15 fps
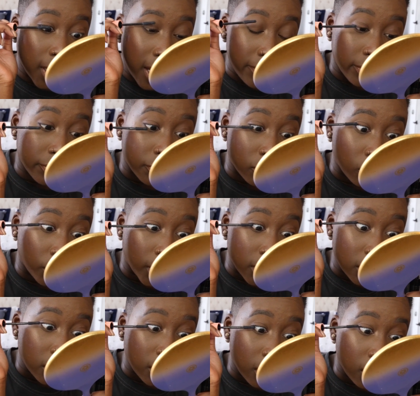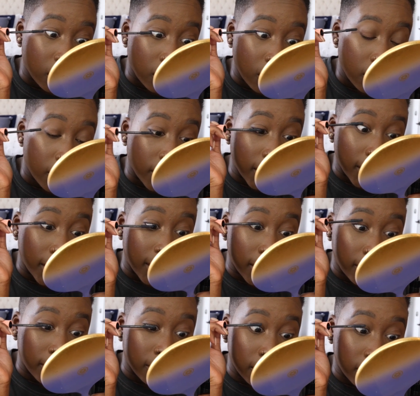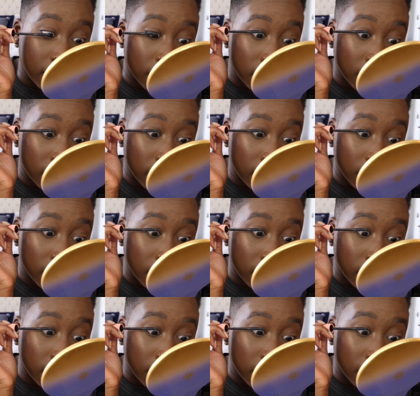Live a few weeks ago and